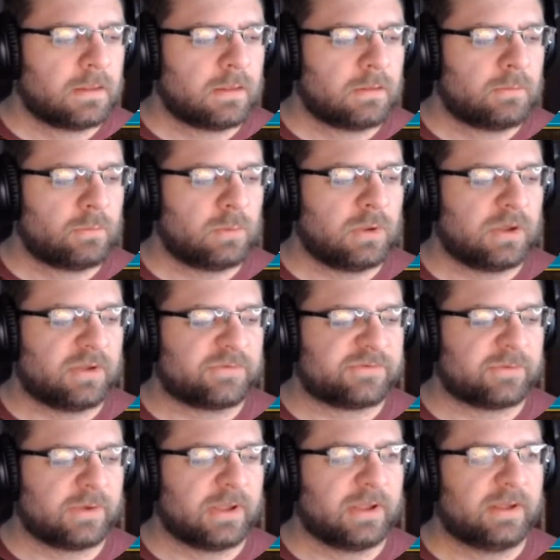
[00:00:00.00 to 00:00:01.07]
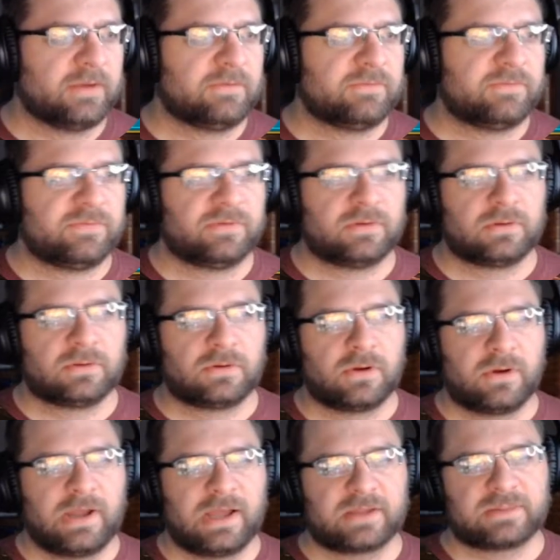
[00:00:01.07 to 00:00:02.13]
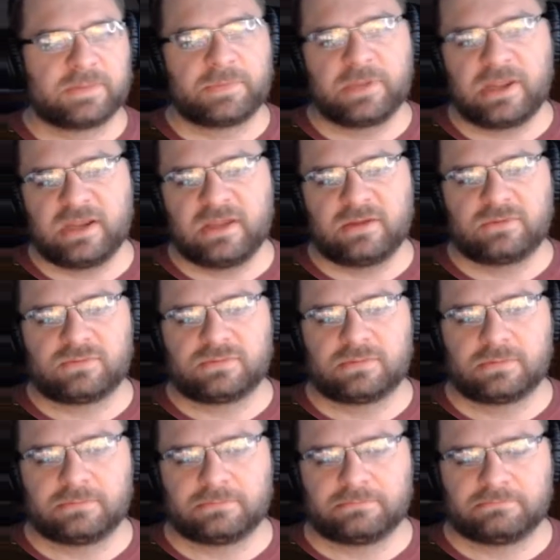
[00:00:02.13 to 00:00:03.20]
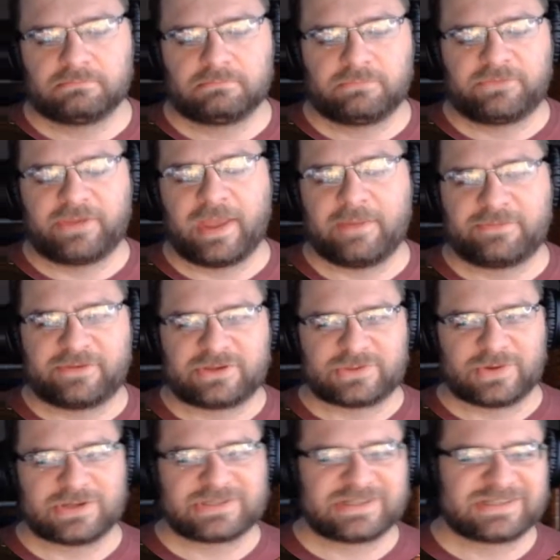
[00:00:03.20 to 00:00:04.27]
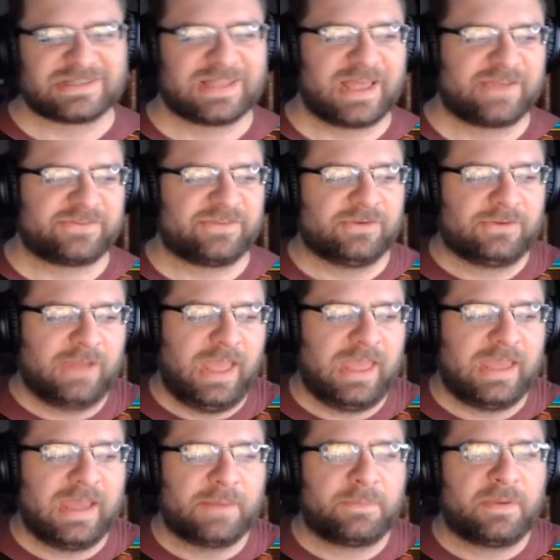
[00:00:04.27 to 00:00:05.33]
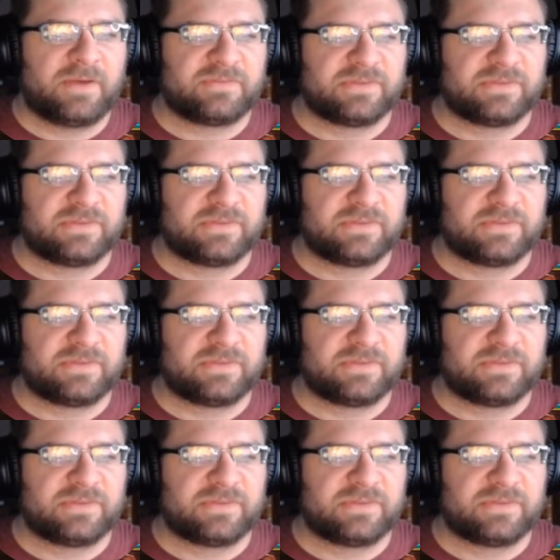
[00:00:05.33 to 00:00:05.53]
We also have Grohak the Bloodied, same situation as the last two. Hey, he got buffed.